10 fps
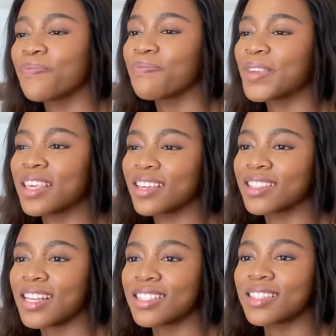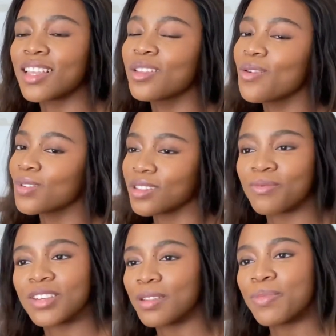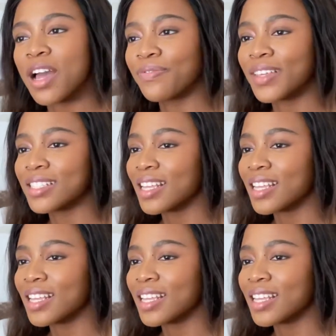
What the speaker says: Because I just think no one's really perfect